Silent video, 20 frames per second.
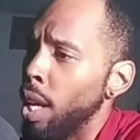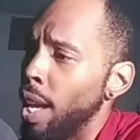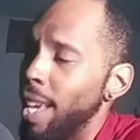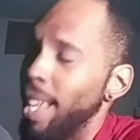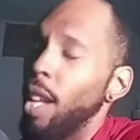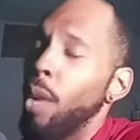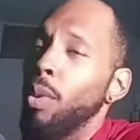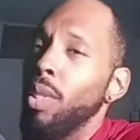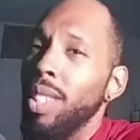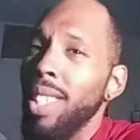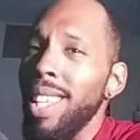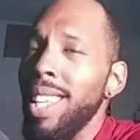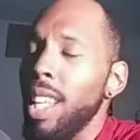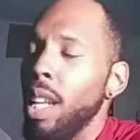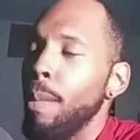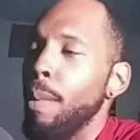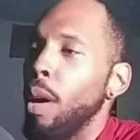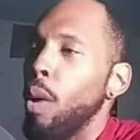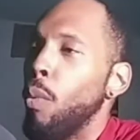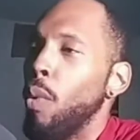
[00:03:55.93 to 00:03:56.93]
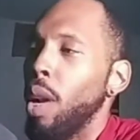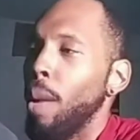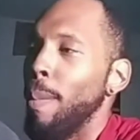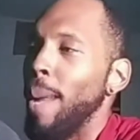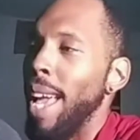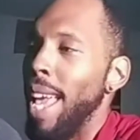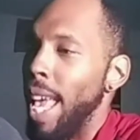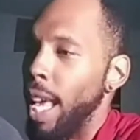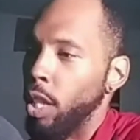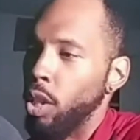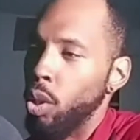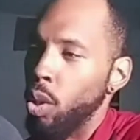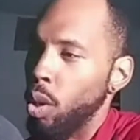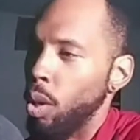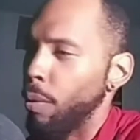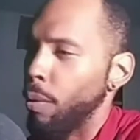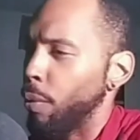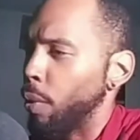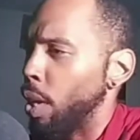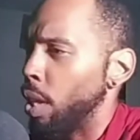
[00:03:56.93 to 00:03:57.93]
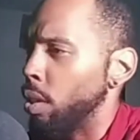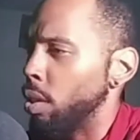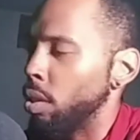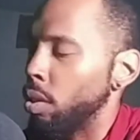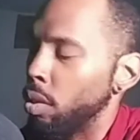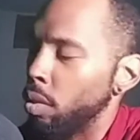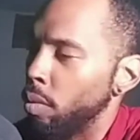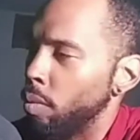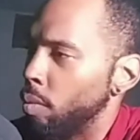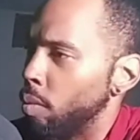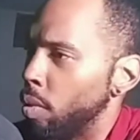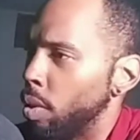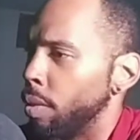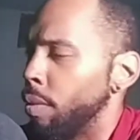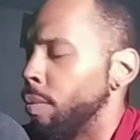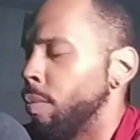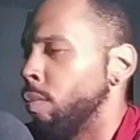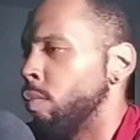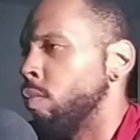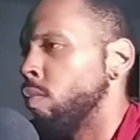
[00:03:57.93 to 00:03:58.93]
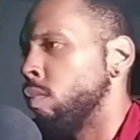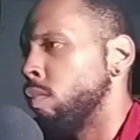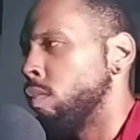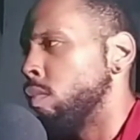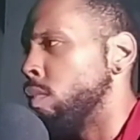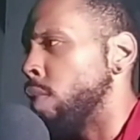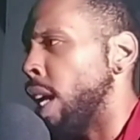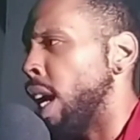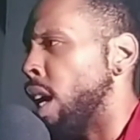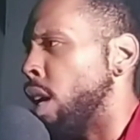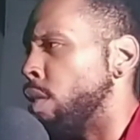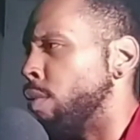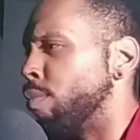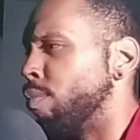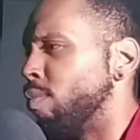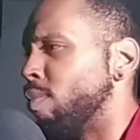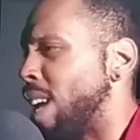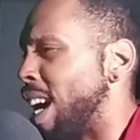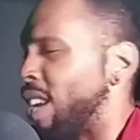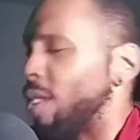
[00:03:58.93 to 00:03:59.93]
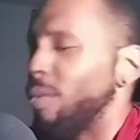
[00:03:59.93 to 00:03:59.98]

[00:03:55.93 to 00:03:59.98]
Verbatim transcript: and I was thinking about one of my ex girlfriends. Now I